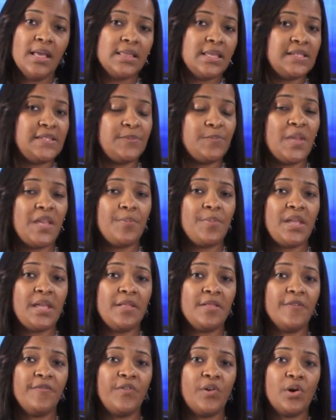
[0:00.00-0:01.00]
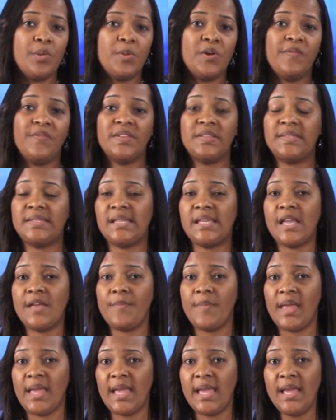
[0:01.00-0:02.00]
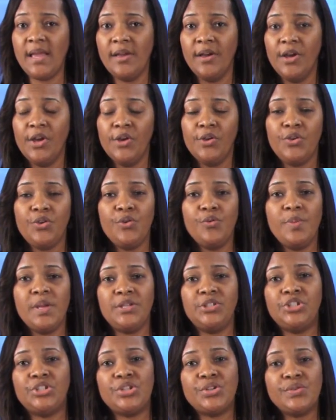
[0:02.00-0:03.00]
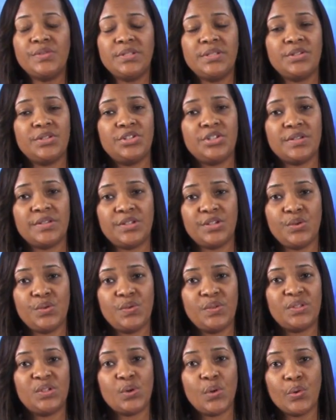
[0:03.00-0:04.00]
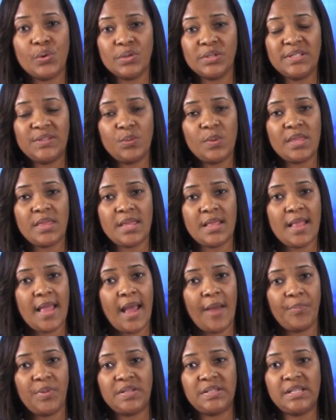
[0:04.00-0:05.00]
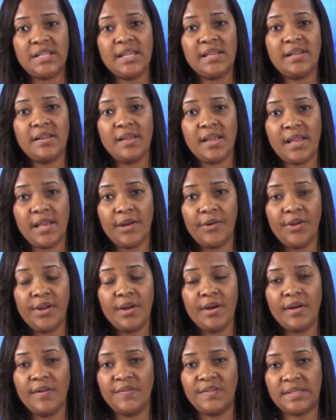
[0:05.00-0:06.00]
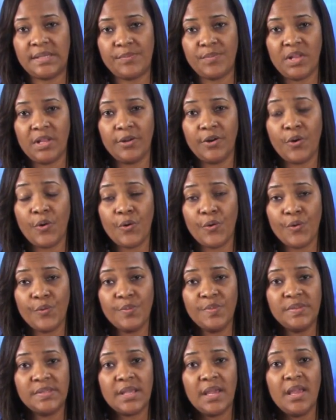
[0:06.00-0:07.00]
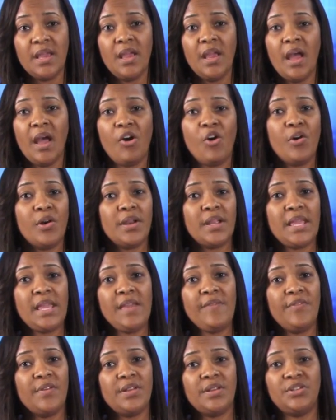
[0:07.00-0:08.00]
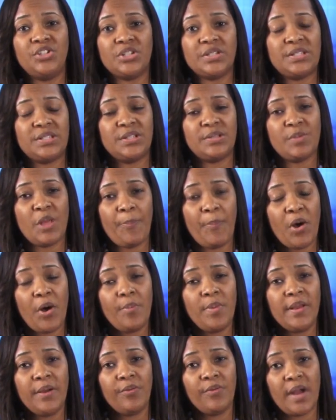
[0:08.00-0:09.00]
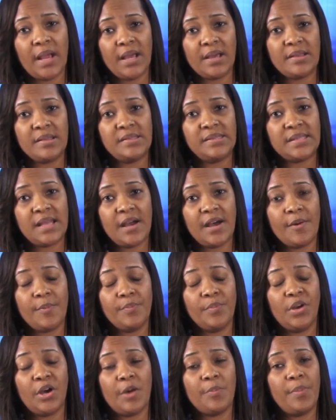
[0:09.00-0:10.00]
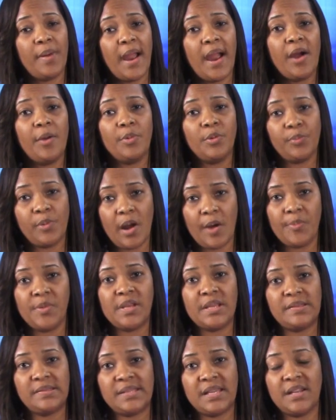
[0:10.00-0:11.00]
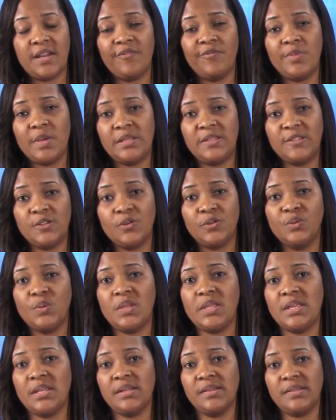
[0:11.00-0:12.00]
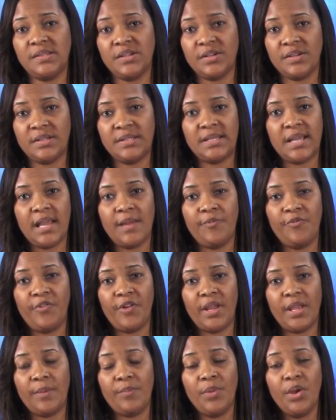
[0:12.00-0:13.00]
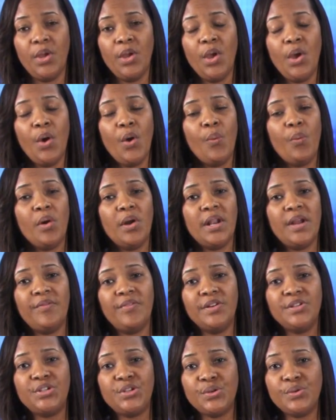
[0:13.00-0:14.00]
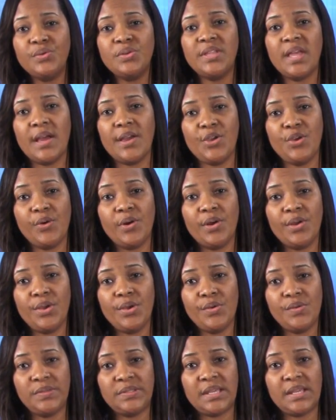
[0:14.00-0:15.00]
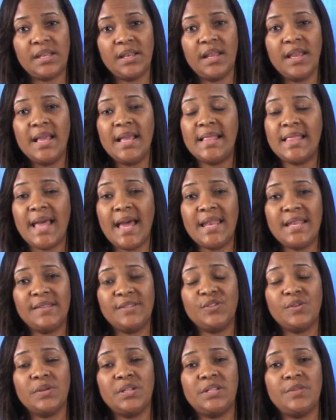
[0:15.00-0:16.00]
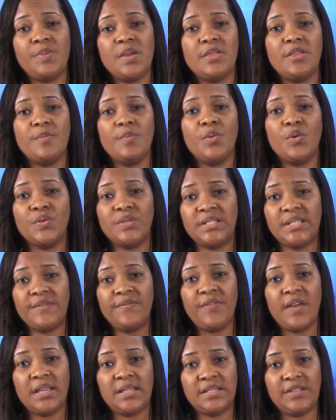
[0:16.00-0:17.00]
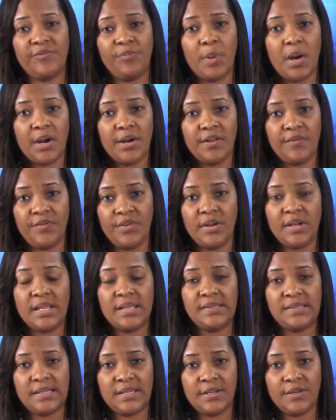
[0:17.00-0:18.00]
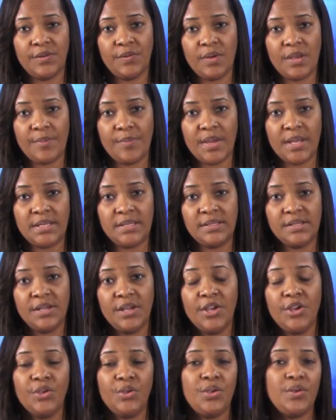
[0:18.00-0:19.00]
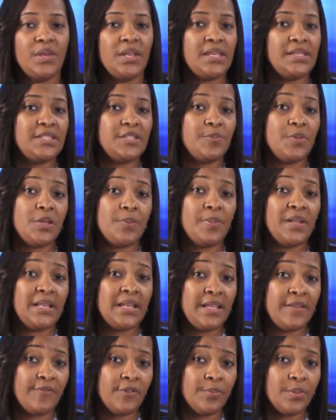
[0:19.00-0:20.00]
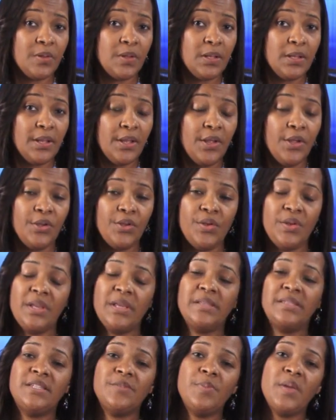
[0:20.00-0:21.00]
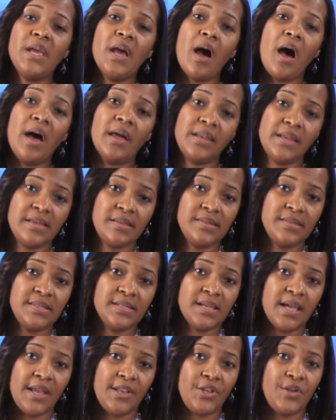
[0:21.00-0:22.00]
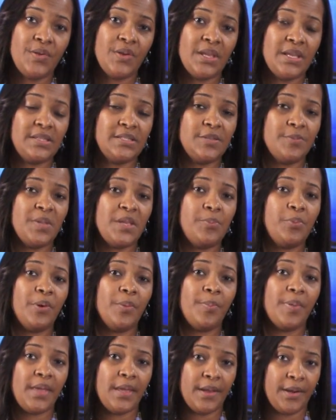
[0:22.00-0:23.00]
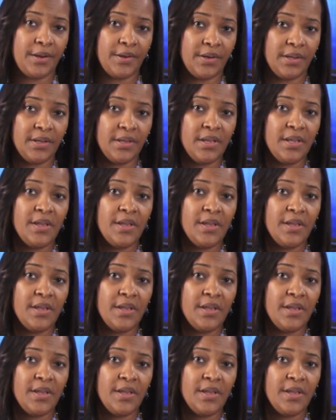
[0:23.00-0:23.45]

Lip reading: This may be in the form of a CMA. You may choose to just use solds within that particular area of similar homes, or even just the public records comparable properties that have been sold within a certain time frame. Whatever tool that you're using, that is going to be the most effective part of your listing agreement. You need to be believable, you need to be honest, and you need to be prepared